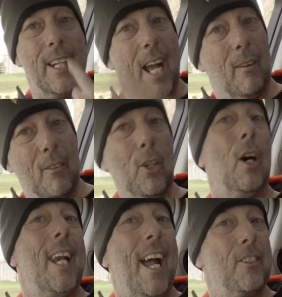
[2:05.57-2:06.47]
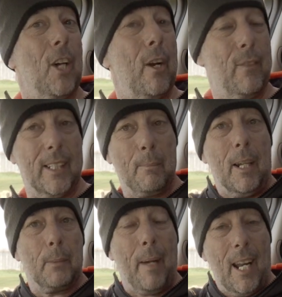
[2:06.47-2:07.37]
Now I've got a Land Rover, it's
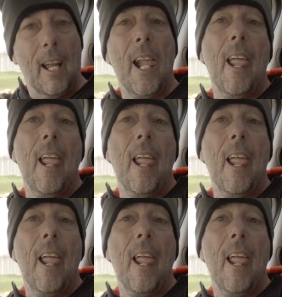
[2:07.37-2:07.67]
much better.